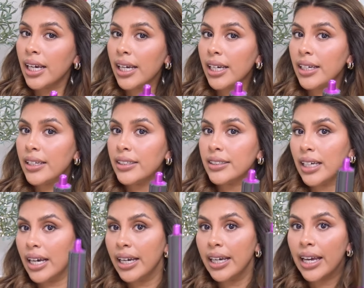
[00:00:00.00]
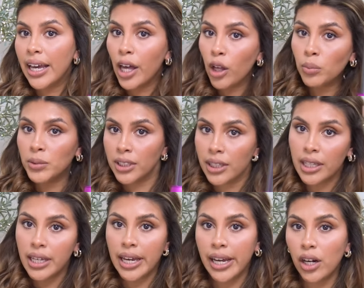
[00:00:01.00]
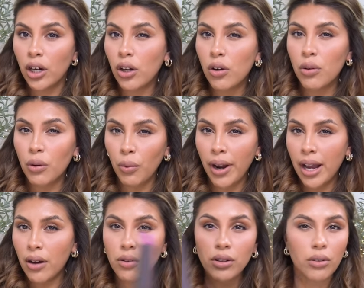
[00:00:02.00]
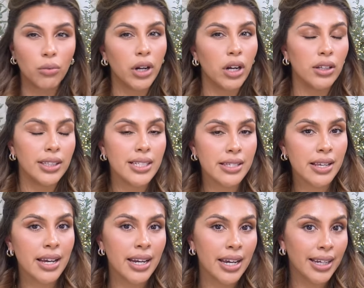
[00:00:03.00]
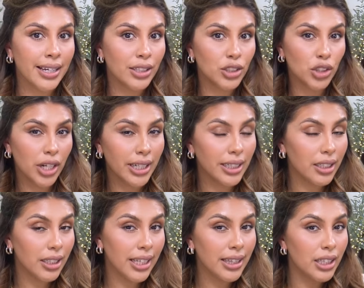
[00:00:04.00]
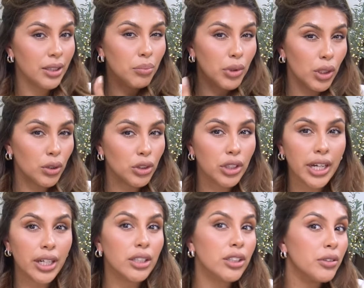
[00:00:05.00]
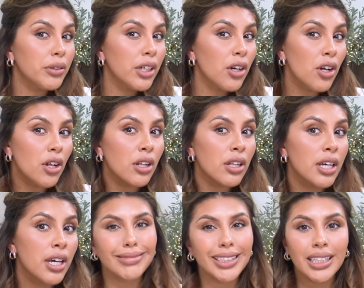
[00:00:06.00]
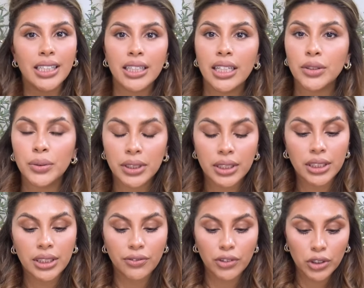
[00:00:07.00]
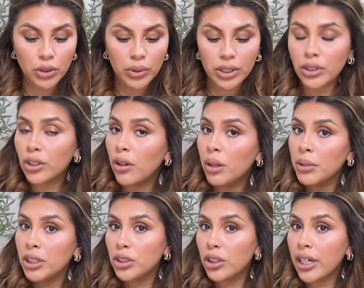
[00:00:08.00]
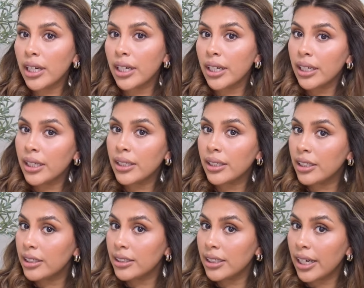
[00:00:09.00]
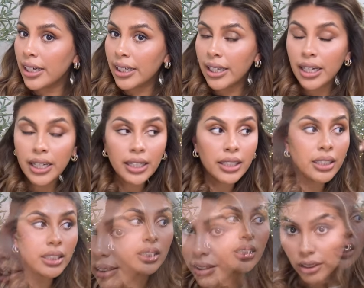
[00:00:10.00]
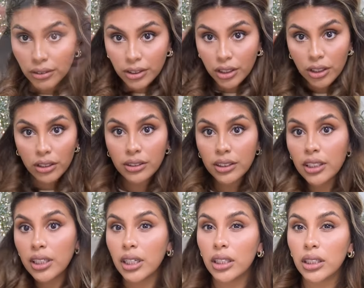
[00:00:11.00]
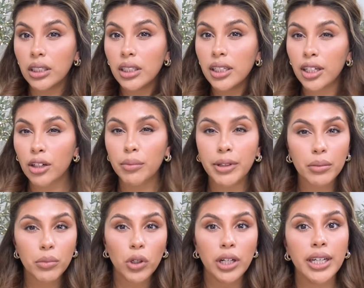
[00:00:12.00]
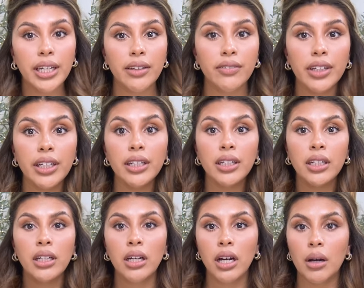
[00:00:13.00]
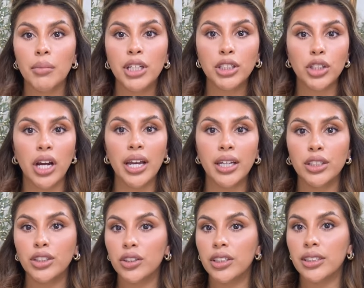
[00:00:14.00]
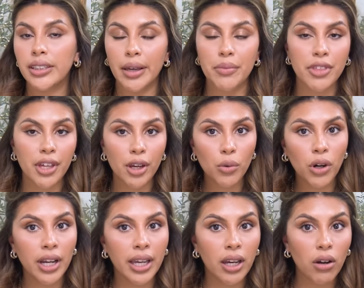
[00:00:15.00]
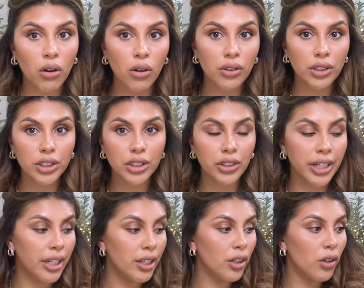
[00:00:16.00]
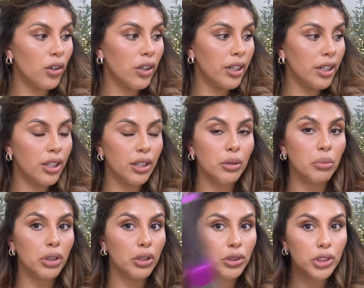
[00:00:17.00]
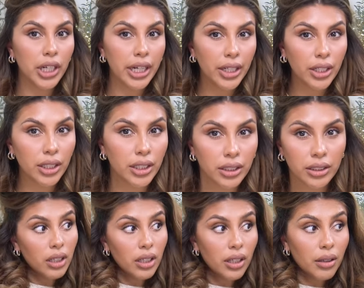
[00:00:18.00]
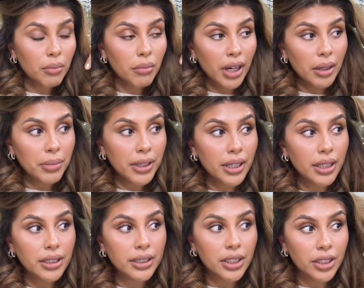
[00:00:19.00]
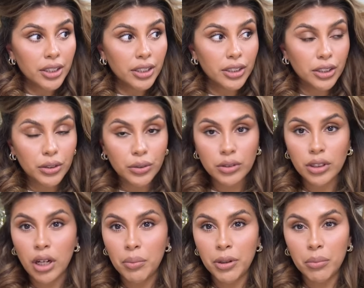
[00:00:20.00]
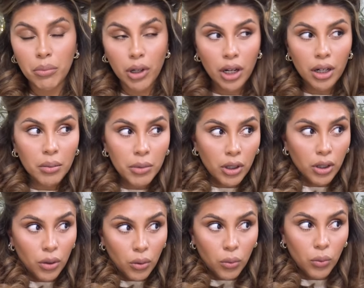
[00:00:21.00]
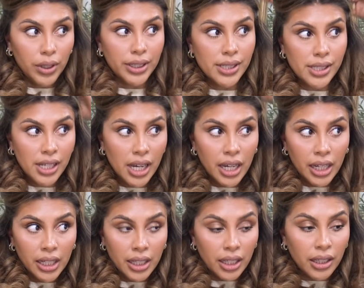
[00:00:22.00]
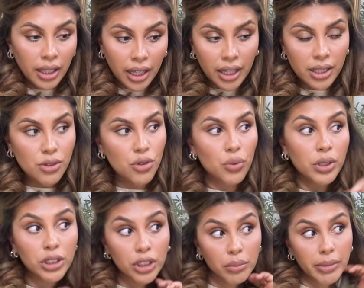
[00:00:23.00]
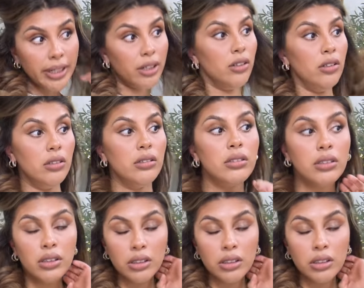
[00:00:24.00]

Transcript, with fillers: is I helped the hair go around, where on this side I tried to let the blow dryer do it all. I think that's what the difference was. So I'm gonna try this side again. Those curls look a little bit more even. I'm gonna try and do the same thing where I get all the strand on the blow dryer. It might be easier to do top and bottom on one side and then switch your barrel,